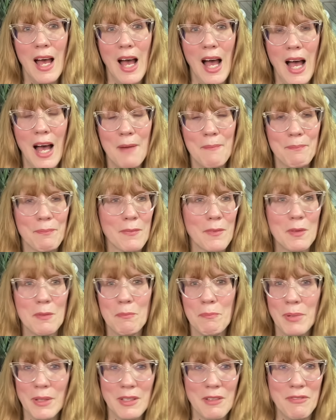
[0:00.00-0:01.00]

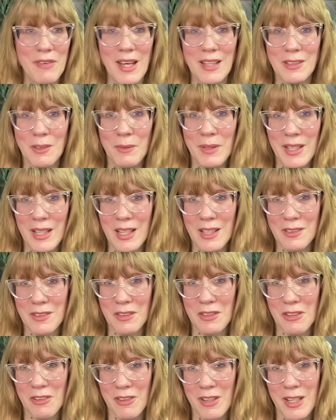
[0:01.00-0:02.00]
but the fact that we didn't get
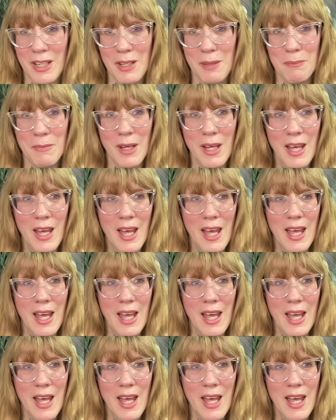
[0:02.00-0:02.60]
the cream